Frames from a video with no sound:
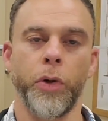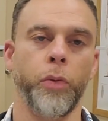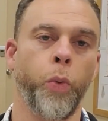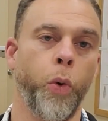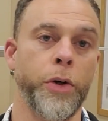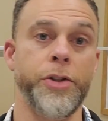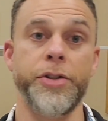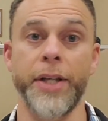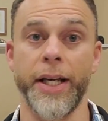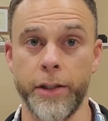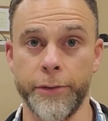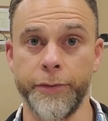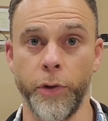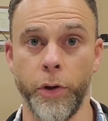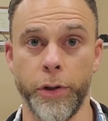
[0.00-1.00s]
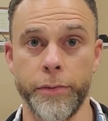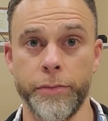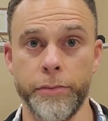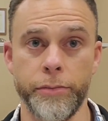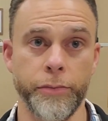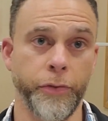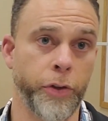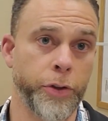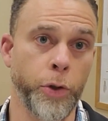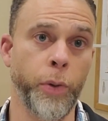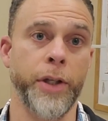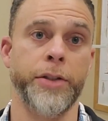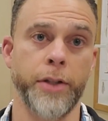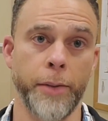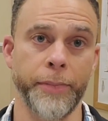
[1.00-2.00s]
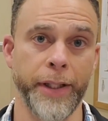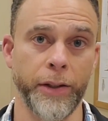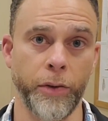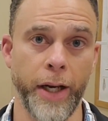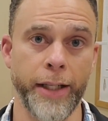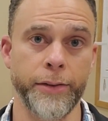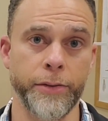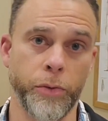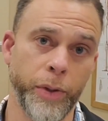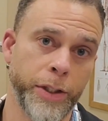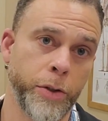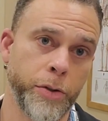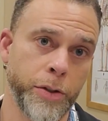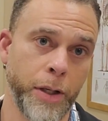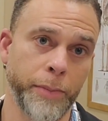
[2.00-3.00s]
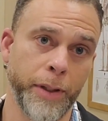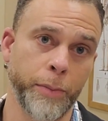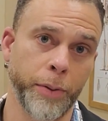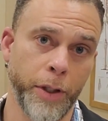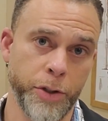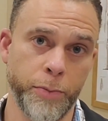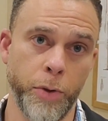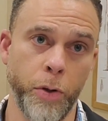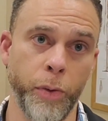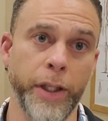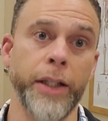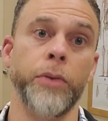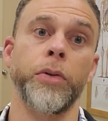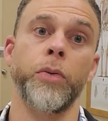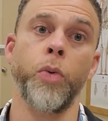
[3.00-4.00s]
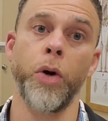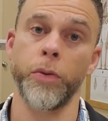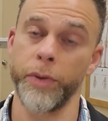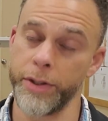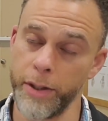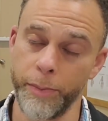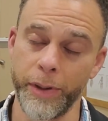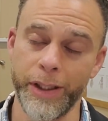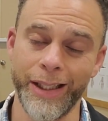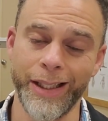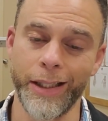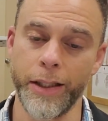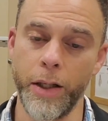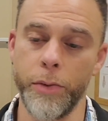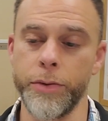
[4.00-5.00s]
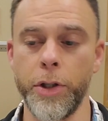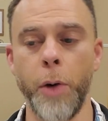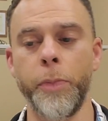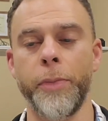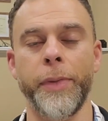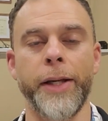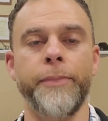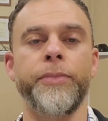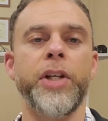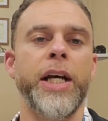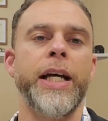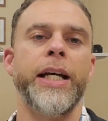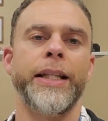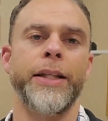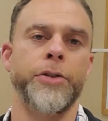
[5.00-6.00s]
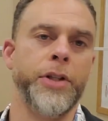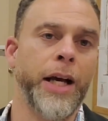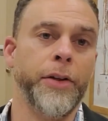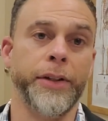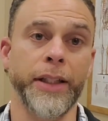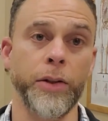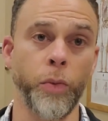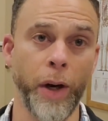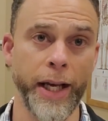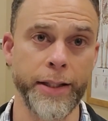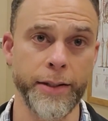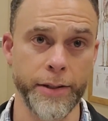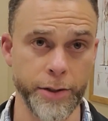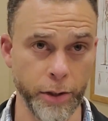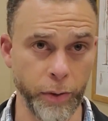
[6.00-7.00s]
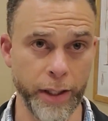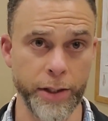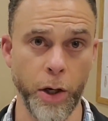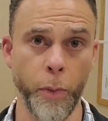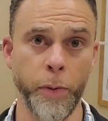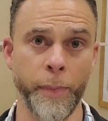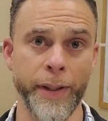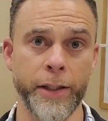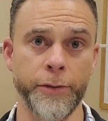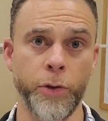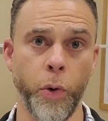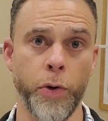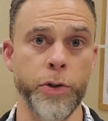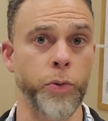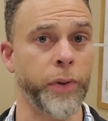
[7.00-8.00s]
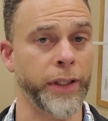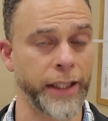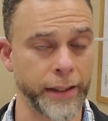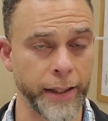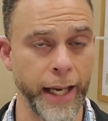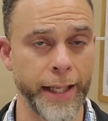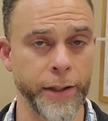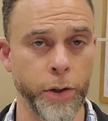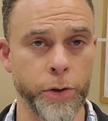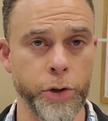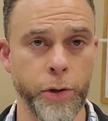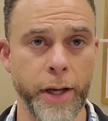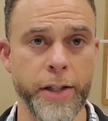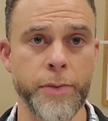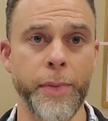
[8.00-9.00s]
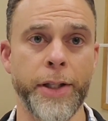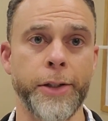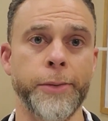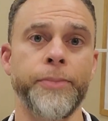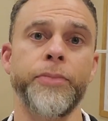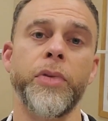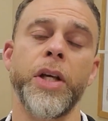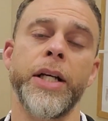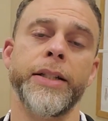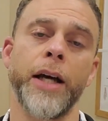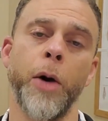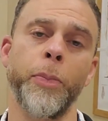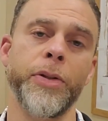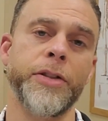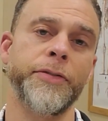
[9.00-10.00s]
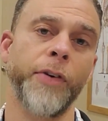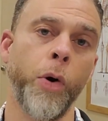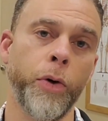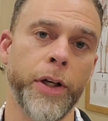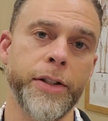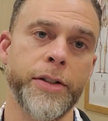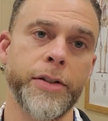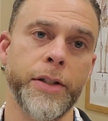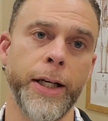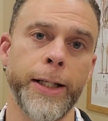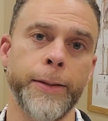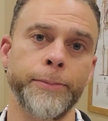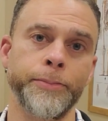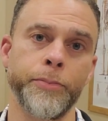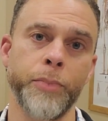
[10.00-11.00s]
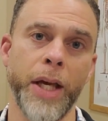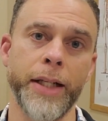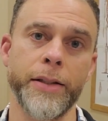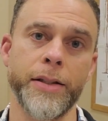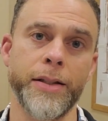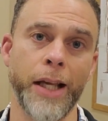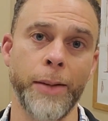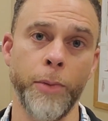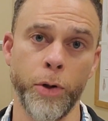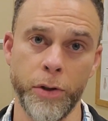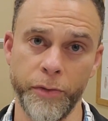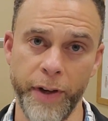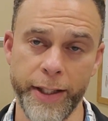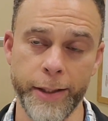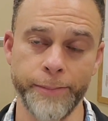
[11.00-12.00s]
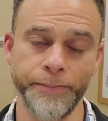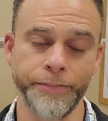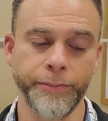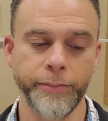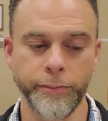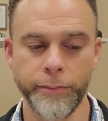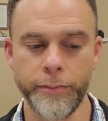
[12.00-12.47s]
reward center for doing something, right? We do something pleasurable, we get a reward. We typically get dopamine. There's a healthy way to secrete dopamine, of course. We need that neurotransmitter to help us focus and stay motivated